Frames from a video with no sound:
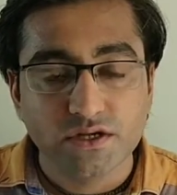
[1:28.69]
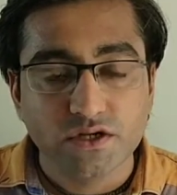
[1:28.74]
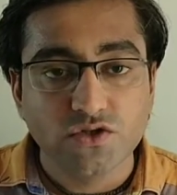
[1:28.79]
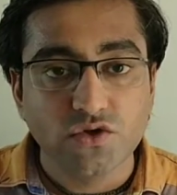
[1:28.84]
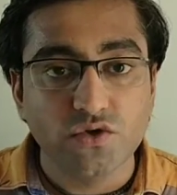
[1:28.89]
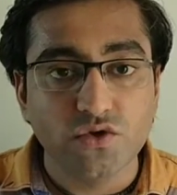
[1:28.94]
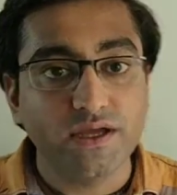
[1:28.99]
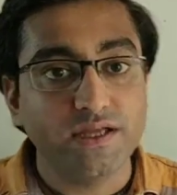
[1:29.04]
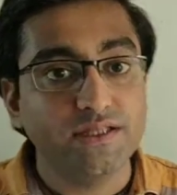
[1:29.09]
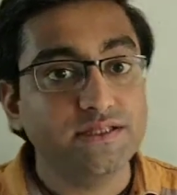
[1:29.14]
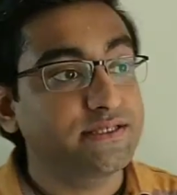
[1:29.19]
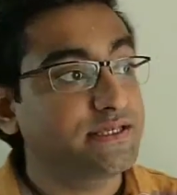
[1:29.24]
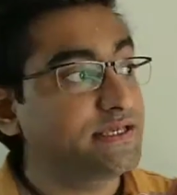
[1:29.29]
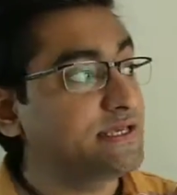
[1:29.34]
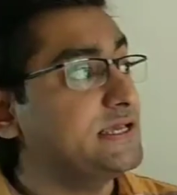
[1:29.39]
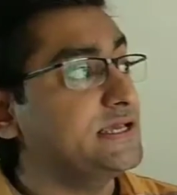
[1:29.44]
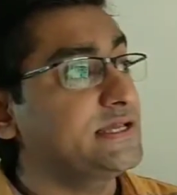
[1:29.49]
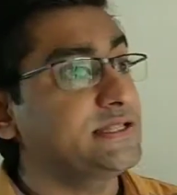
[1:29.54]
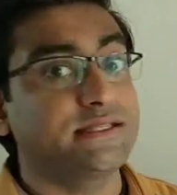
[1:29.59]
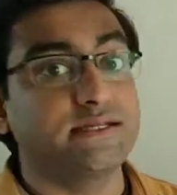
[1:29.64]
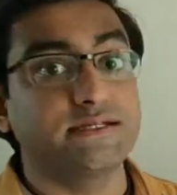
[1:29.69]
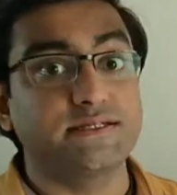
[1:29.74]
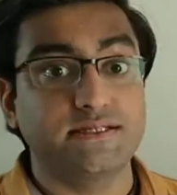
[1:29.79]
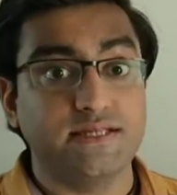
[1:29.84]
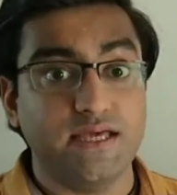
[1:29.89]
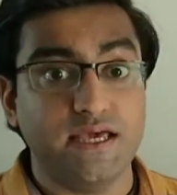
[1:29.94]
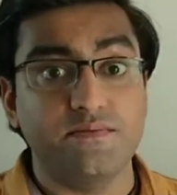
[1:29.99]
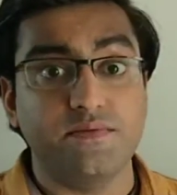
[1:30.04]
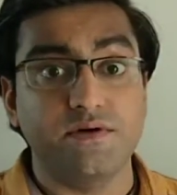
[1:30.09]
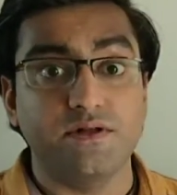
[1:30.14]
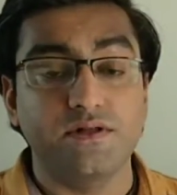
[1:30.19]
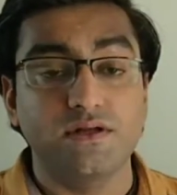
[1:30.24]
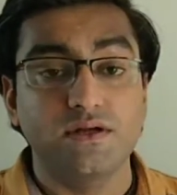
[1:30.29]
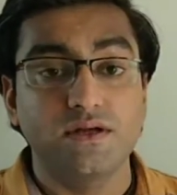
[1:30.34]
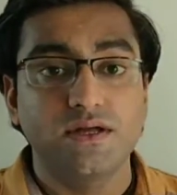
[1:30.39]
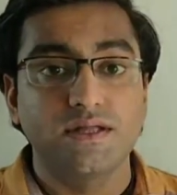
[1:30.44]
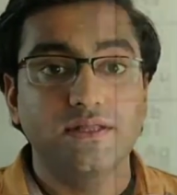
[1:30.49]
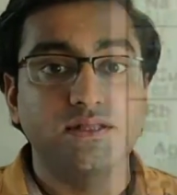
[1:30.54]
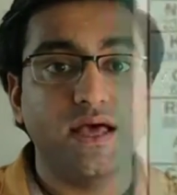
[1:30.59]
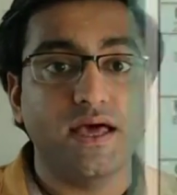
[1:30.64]
So you can see in the table
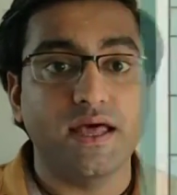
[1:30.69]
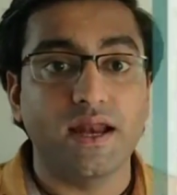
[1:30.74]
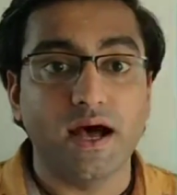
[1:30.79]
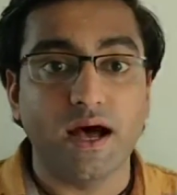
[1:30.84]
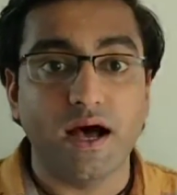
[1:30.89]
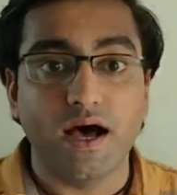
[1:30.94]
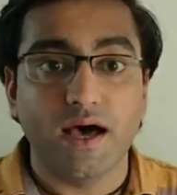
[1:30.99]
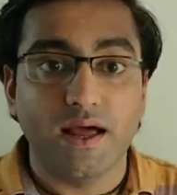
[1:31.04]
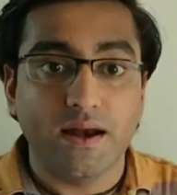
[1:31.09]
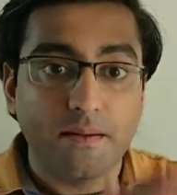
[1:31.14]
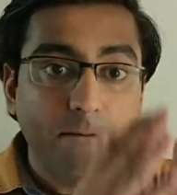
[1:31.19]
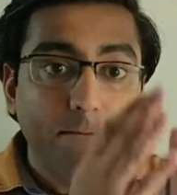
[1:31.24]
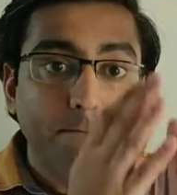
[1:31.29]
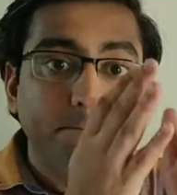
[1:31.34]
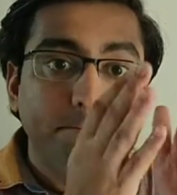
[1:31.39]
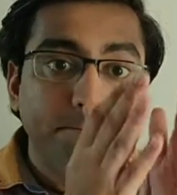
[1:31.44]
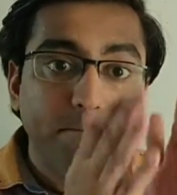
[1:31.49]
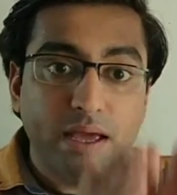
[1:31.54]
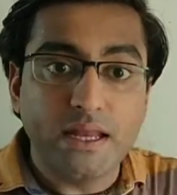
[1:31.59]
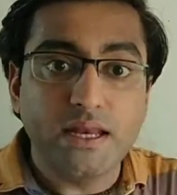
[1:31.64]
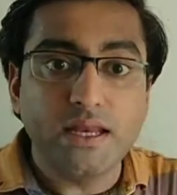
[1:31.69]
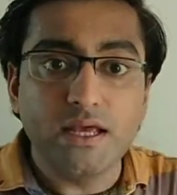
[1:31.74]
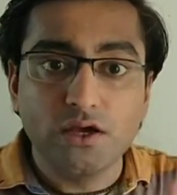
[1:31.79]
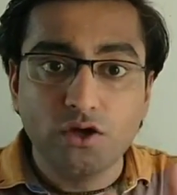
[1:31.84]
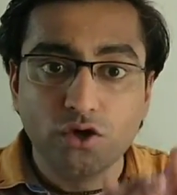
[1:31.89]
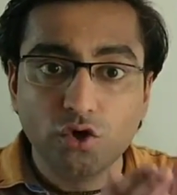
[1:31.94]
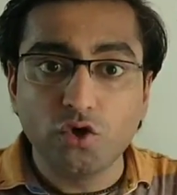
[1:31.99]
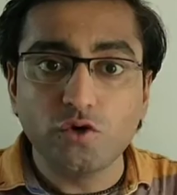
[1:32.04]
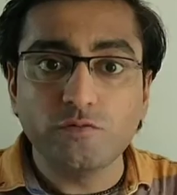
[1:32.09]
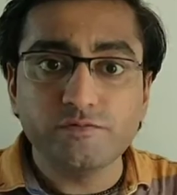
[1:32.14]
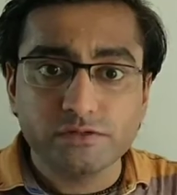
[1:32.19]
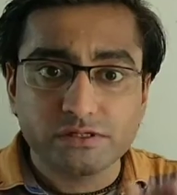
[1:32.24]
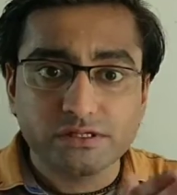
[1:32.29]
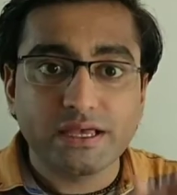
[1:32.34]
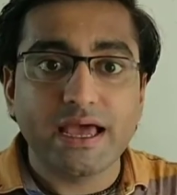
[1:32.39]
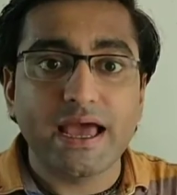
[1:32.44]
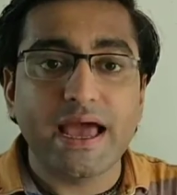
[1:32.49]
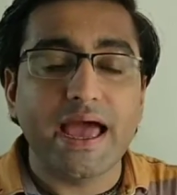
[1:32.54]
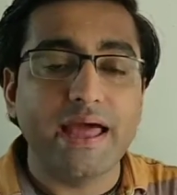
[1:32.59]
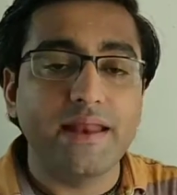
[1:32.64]
there are many groups
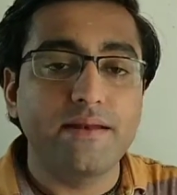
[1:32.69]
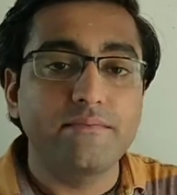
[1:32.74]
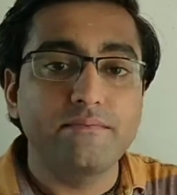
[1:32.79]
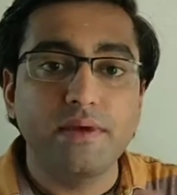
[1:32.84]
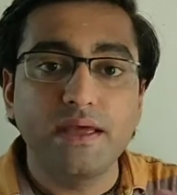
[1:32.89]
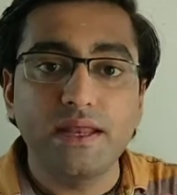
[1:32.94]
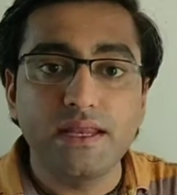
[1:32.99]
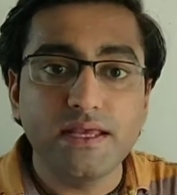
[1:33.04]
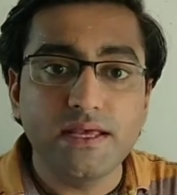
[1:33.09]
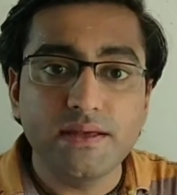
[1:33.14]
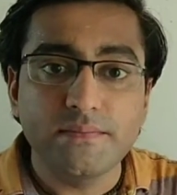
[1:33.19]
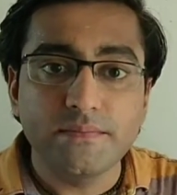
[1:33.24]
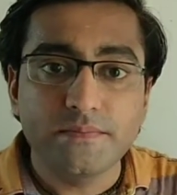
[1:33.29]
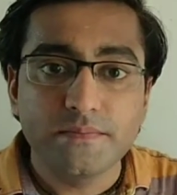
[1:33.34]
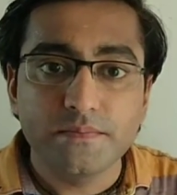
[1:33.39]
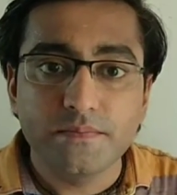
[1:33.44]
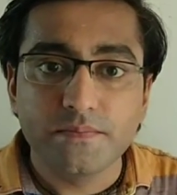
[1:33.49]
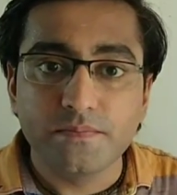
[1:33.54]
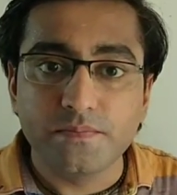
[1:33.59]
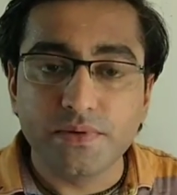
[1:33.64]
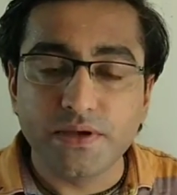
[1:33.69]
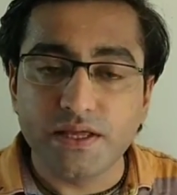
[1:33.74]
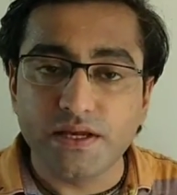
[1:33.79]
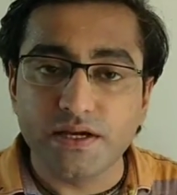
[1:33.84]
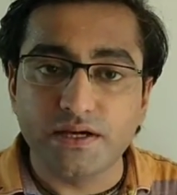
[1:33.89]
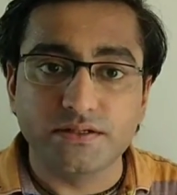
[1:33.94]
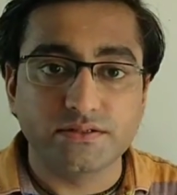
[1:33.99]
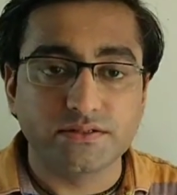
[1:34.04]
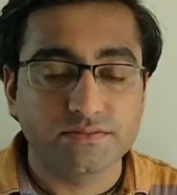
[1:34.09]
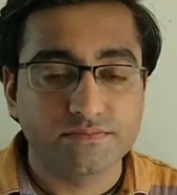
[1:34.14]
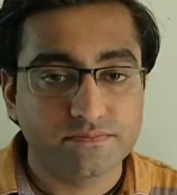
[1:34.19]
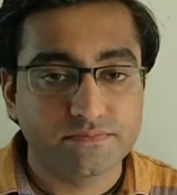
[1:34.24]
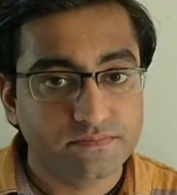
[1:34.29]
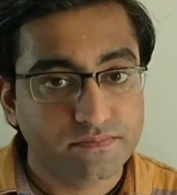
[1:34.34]
and many periods.